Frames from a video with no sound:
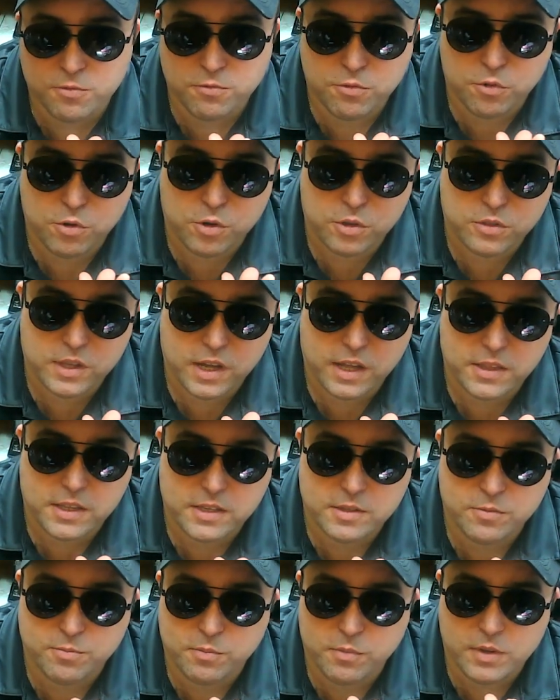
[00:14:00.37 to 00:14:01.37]
for
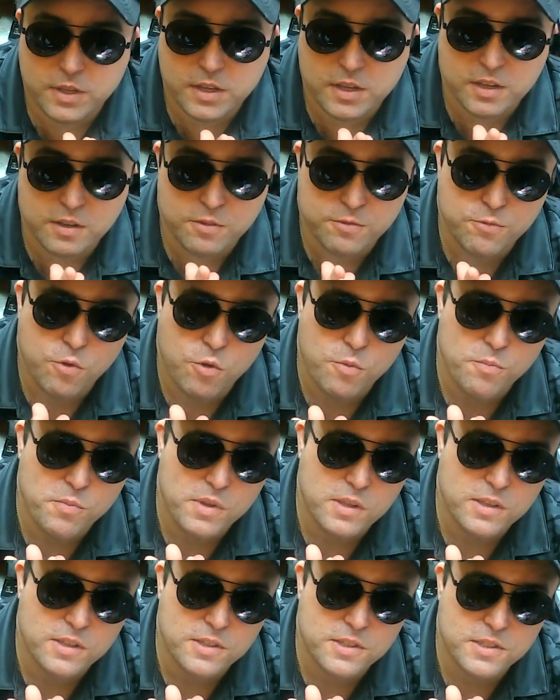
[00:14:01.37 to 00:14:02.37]
another uh, four
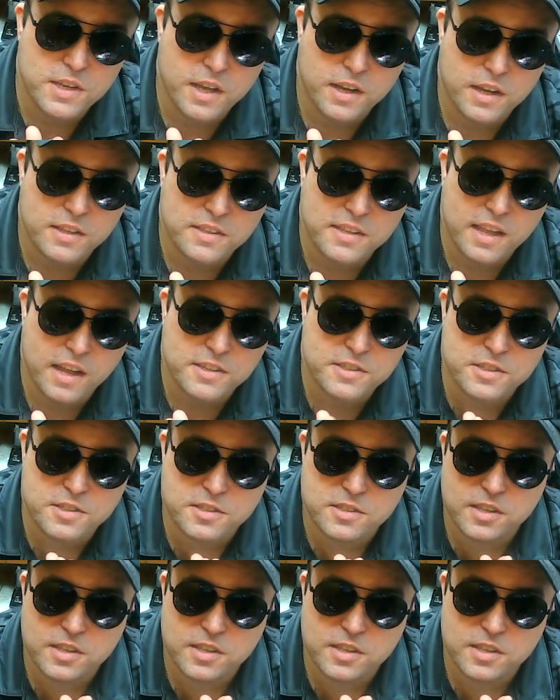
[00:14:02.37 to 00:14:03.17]
millisecond access